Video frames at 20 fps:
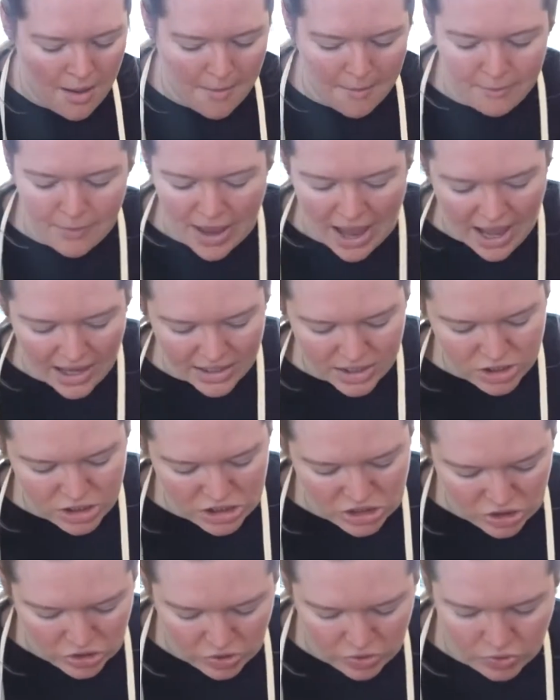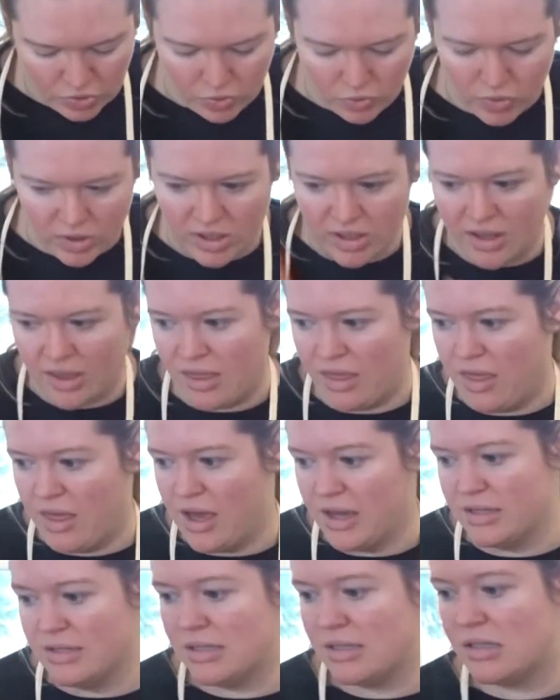back to
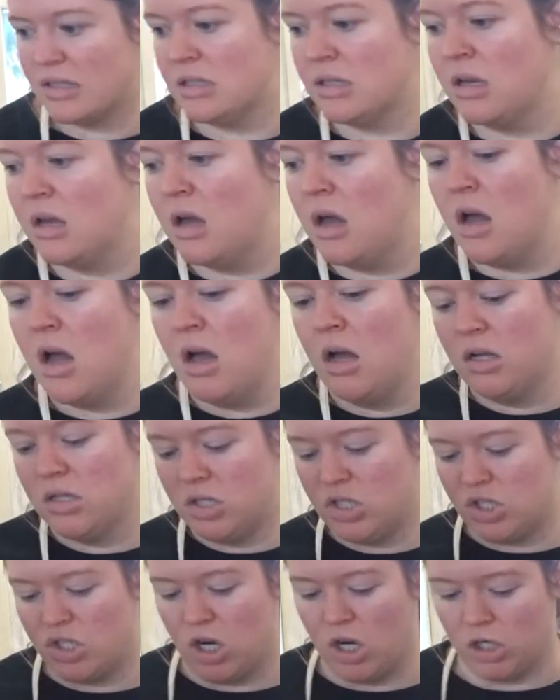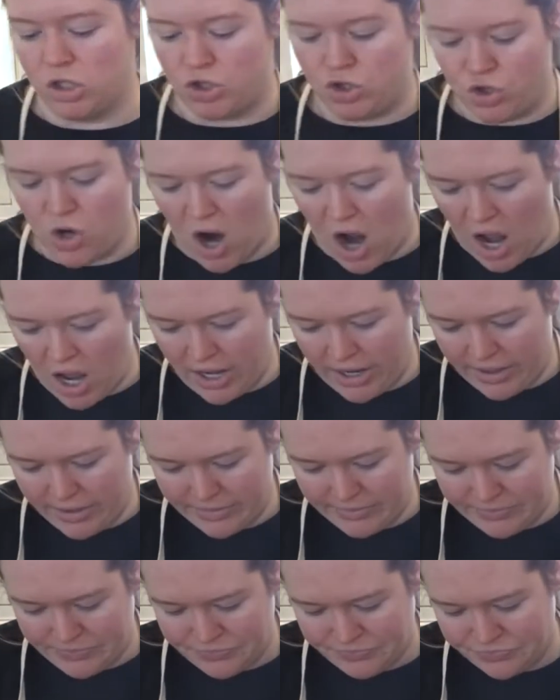this. Start dry.
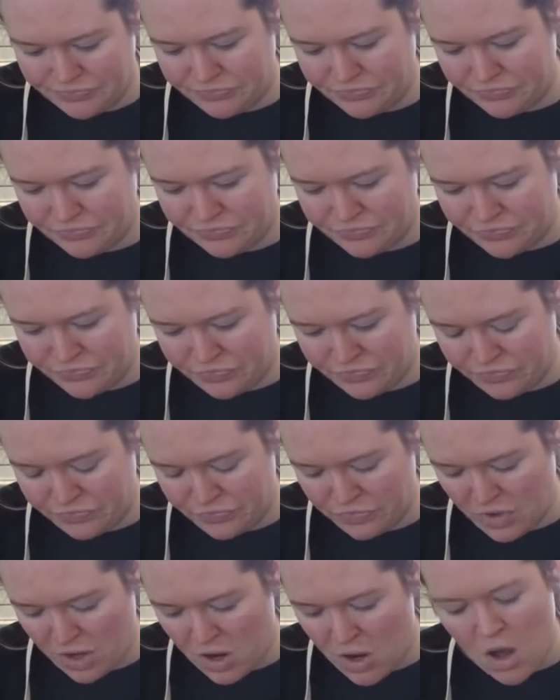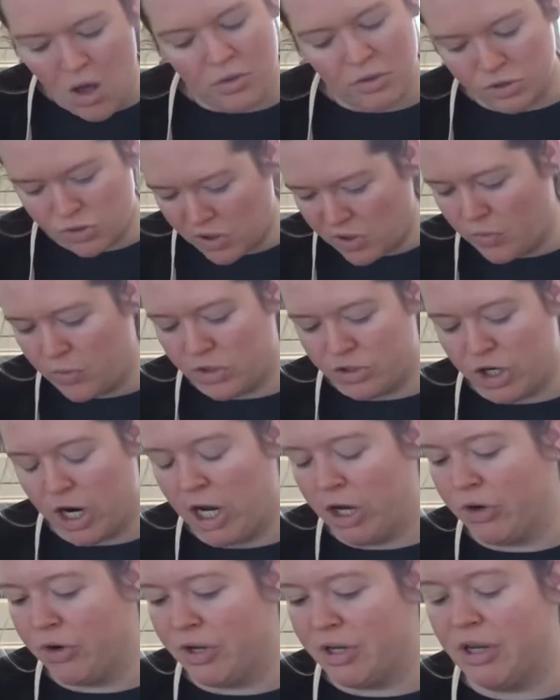There's only one
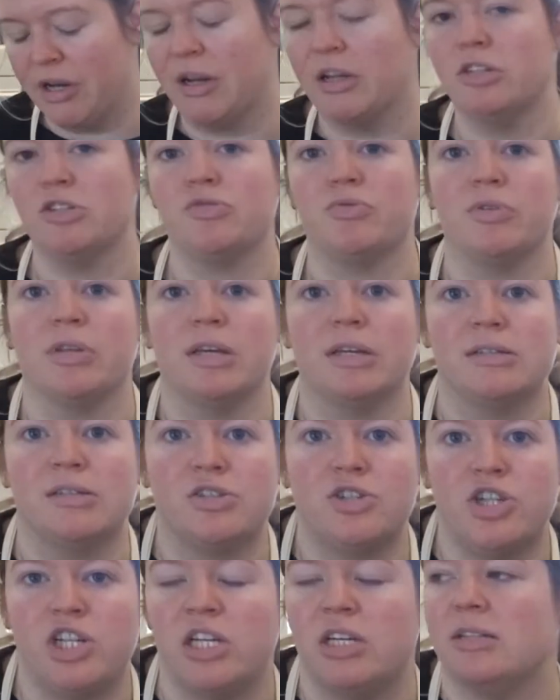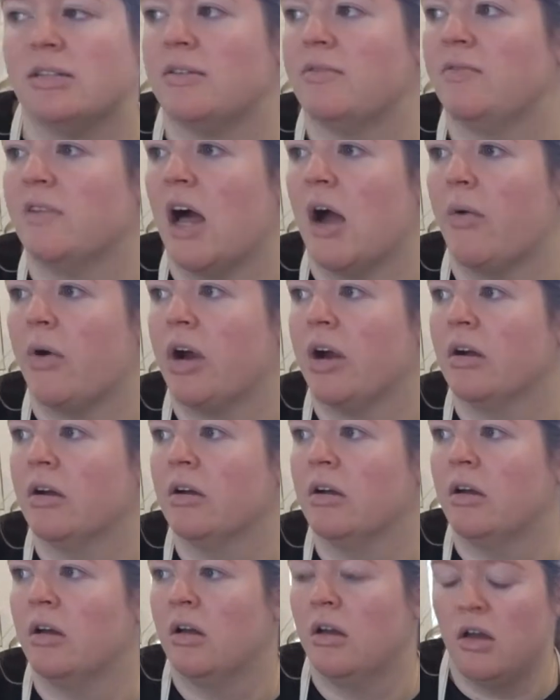dry ingredient, I just realized, cheese and flour.
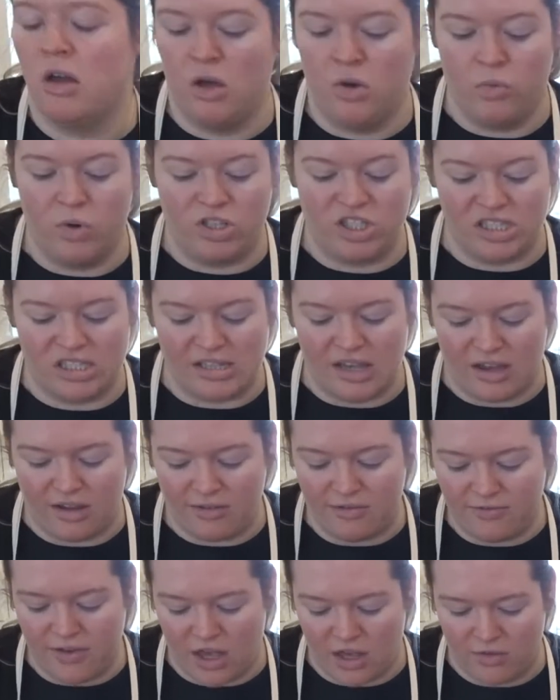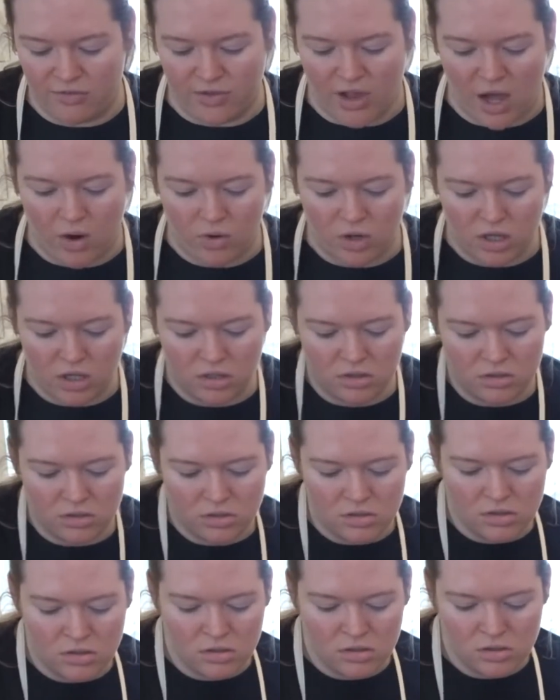If it's like fake flour.
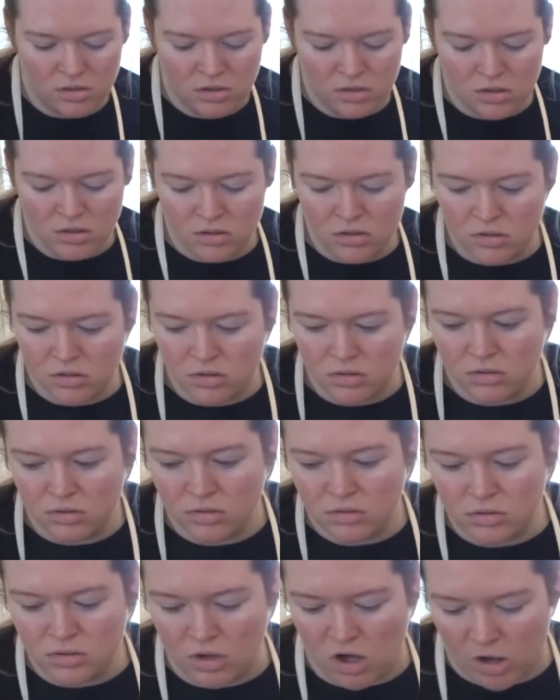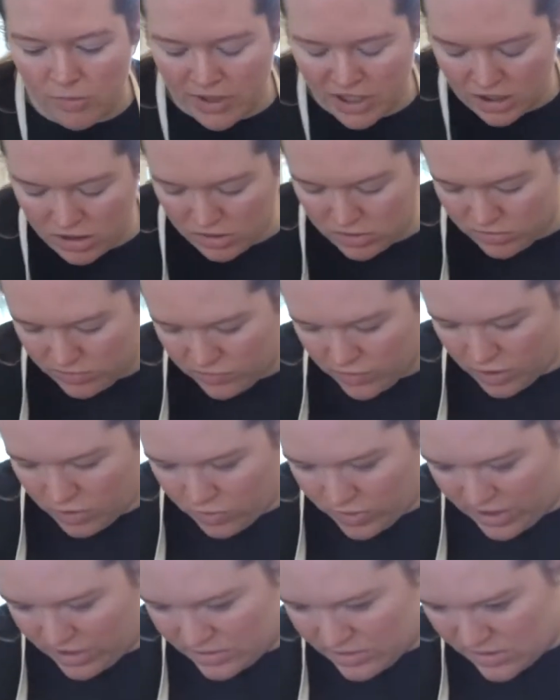Unlike gluten-free
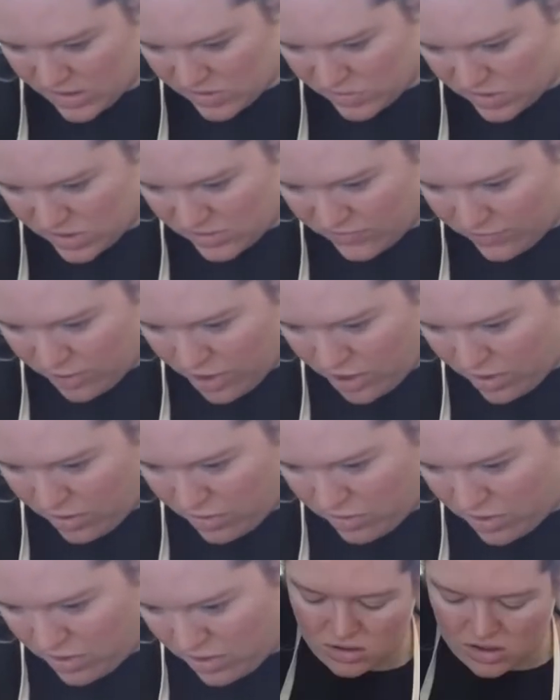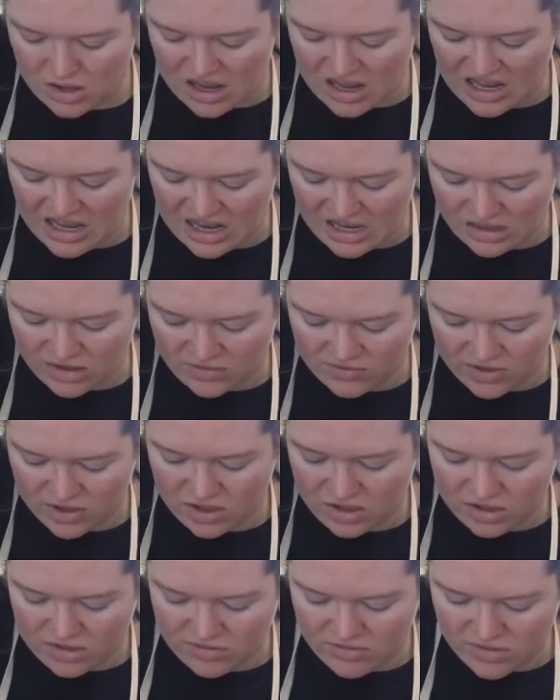queens, this one's for you. I hate the
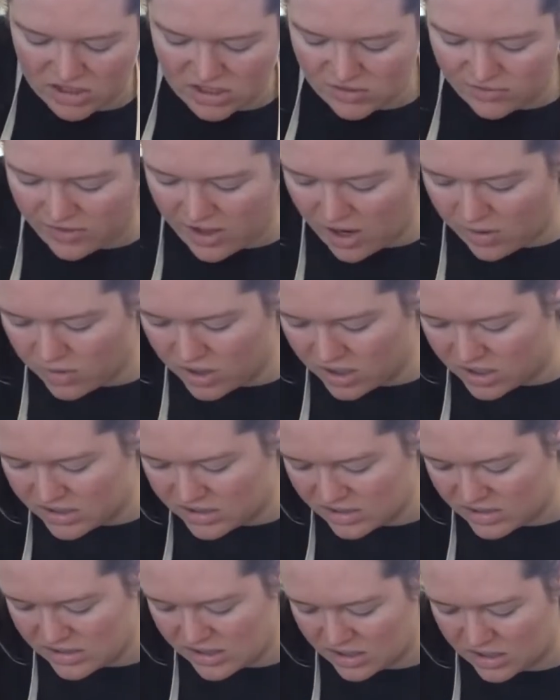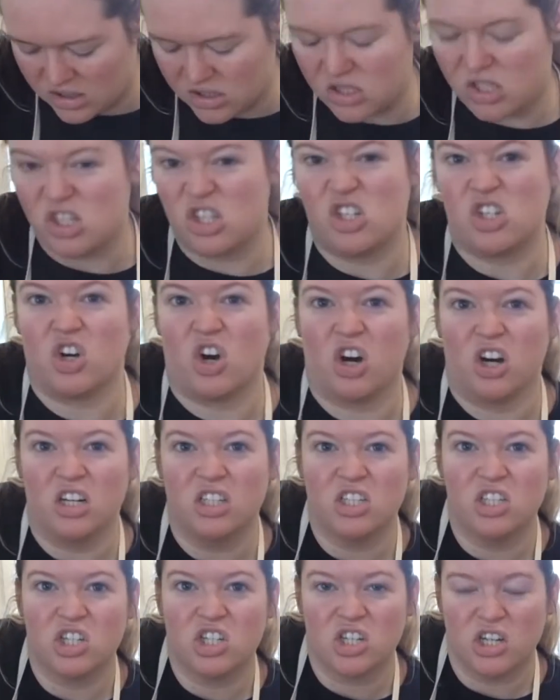feeling of this flour because it's like a
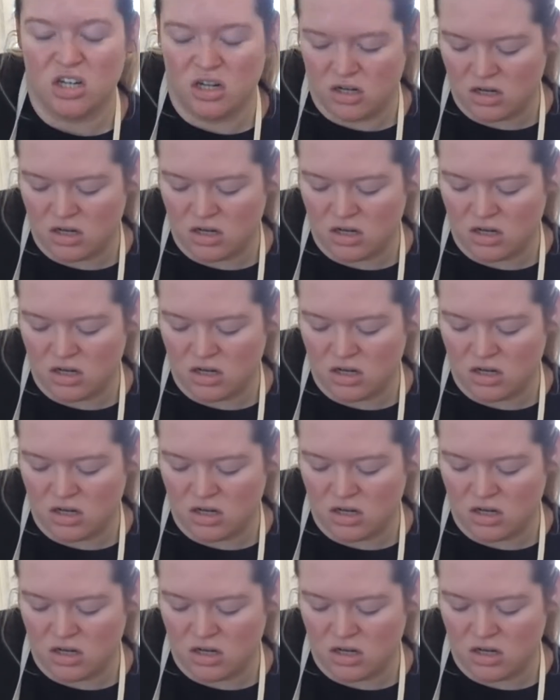starch.